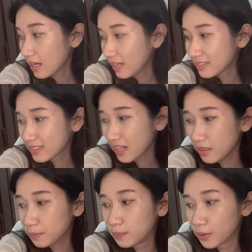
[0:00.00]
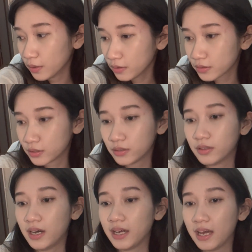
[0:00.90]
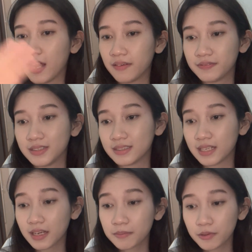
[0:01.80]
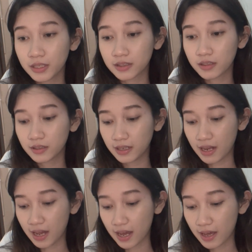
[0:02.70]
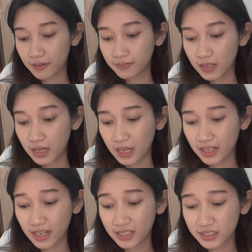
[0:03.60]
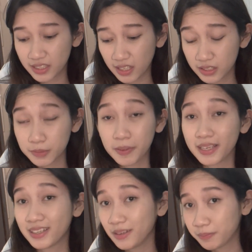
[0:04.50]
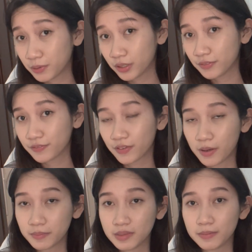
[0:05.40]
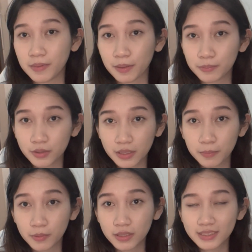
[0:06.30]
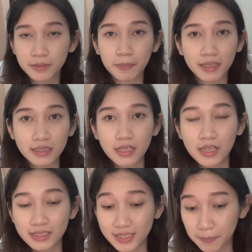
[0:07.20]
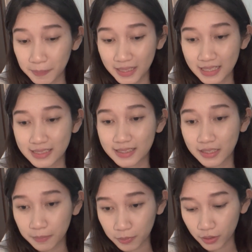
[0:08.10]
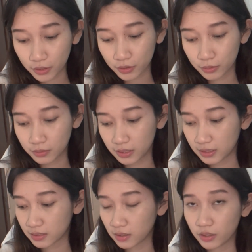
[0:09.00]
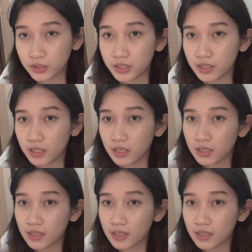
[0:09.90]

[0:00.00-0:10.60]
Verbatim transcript: it's kind of broke, so I have this second monitor that I have, and I changed my keyboard from the MacBook keyboard, Japanese keyboard, to this Logitech